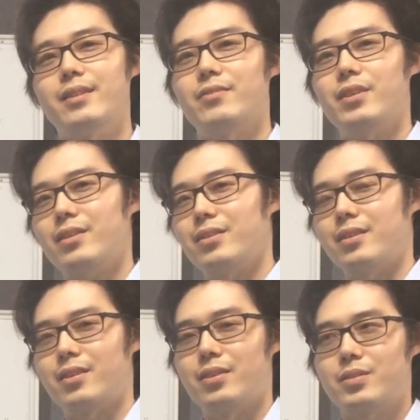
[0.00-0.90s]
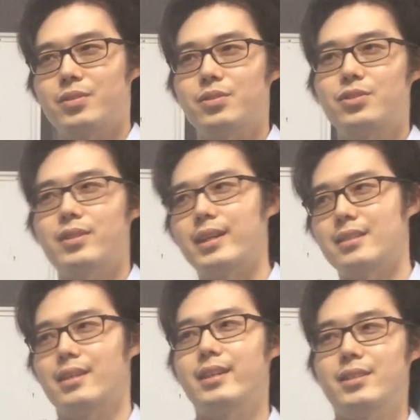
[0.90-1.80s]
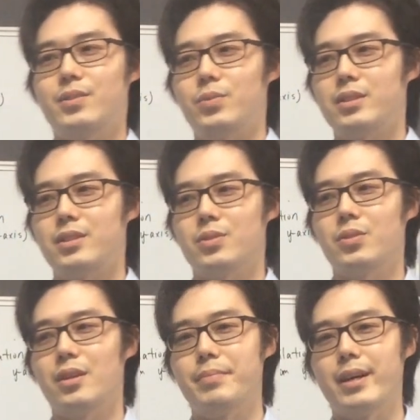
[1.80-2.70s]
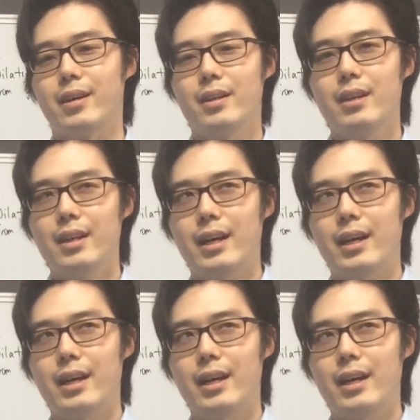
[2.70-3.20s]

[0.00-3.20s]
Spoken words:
at vertical and horizontal translation, which is all about